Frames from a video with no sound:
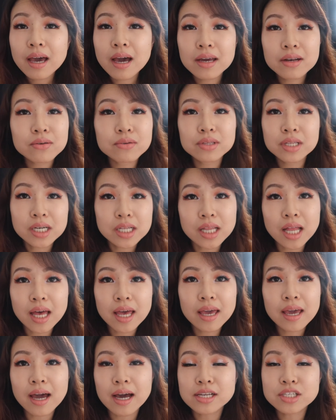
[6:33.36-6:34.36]
I don't look
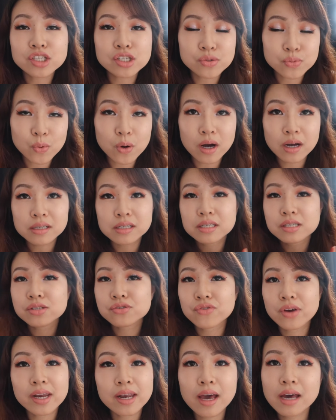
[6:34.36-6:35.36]
like I just walked
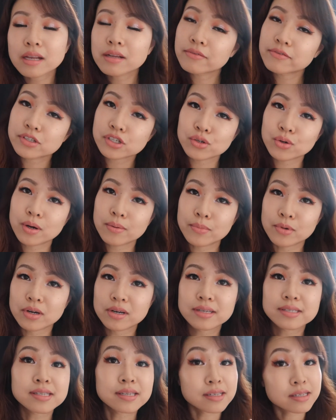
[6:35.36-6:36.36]
straight out of
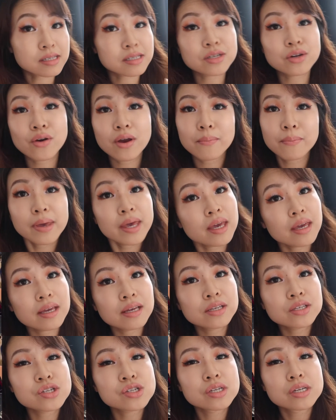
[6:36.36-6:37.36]
Shuamura's Instagram
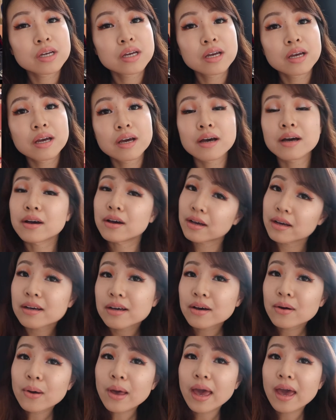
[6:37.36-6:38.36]
page.
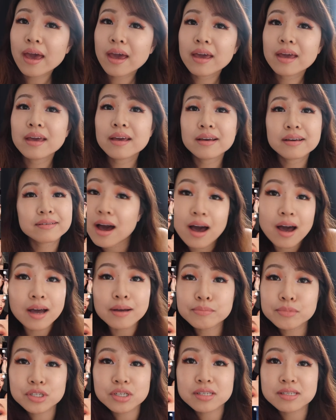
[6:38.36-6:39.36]
Okay,
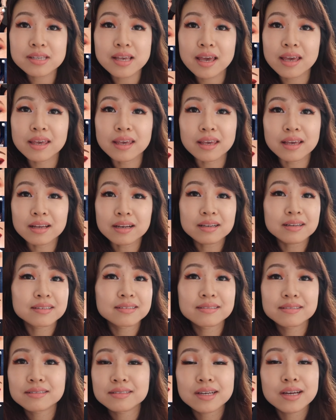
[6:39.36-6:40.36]
I'm just saying.
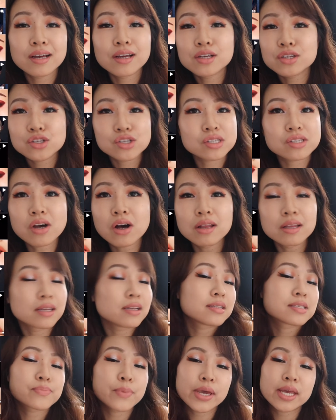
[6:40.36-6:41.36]
Just calling
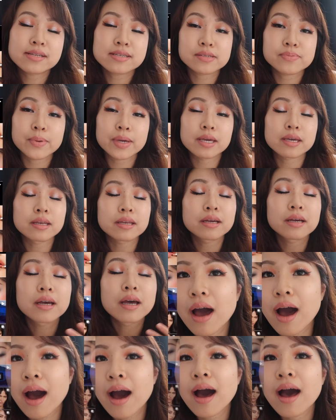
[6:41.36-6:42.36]
a spade.
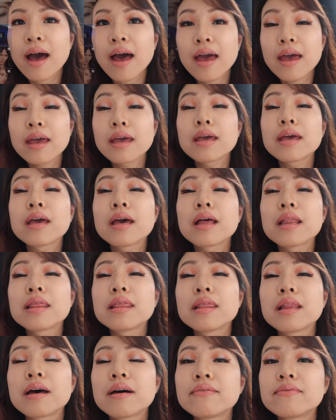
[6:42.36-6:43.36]
I
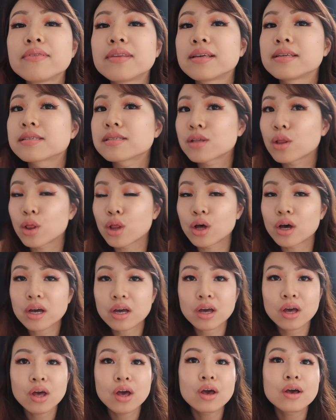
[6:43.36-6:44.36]
love this
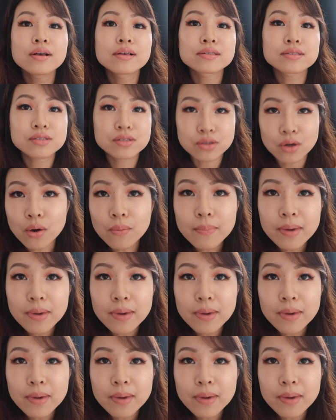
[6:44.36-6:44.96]
look so